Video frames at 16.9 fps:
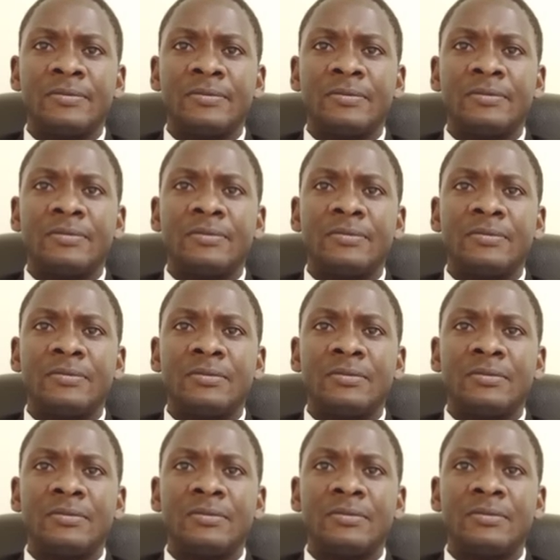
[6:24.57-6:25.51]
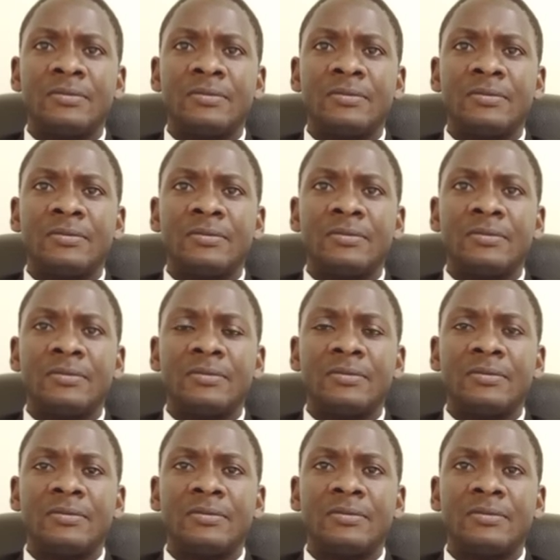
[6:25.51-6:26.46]

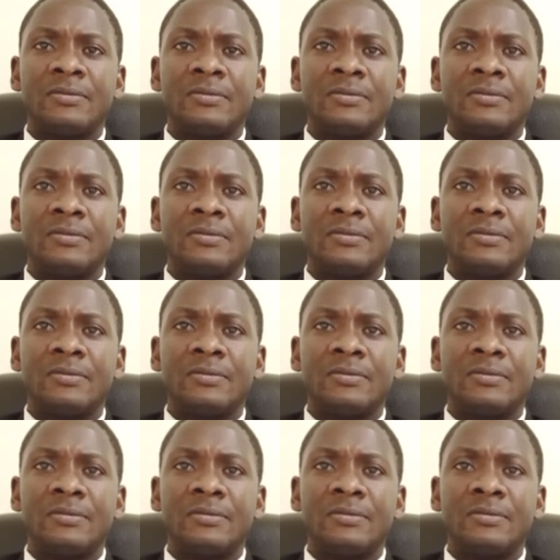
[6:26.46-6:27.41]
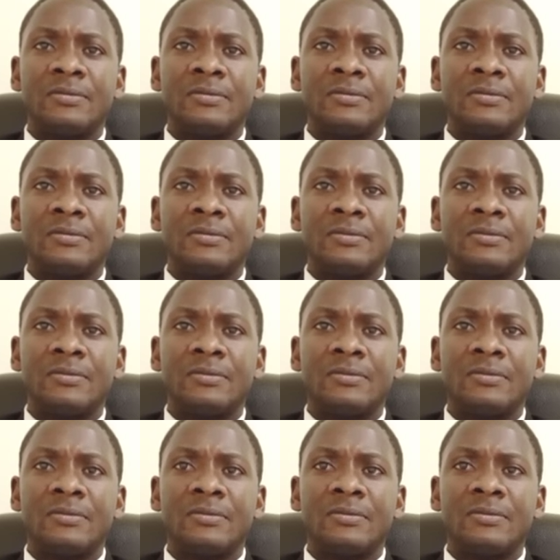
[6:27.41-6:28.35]

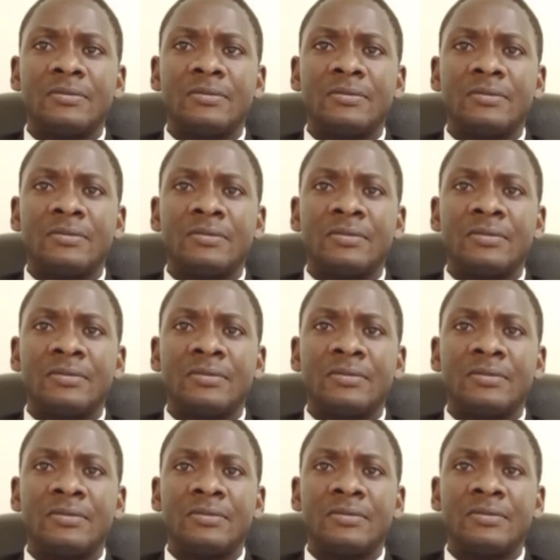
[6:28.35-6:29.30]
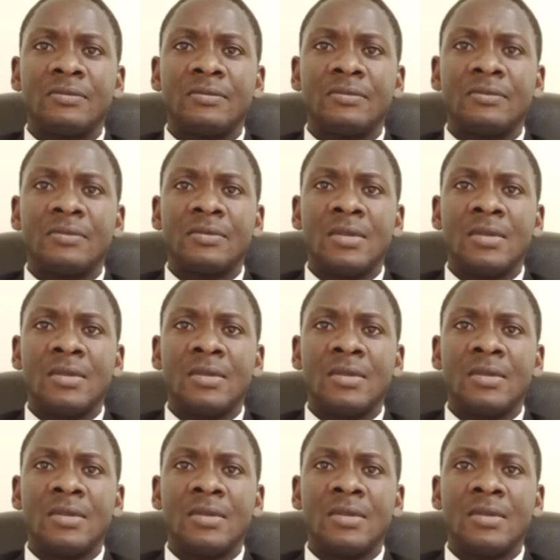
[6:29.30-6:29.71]
No one is speaking in this clip.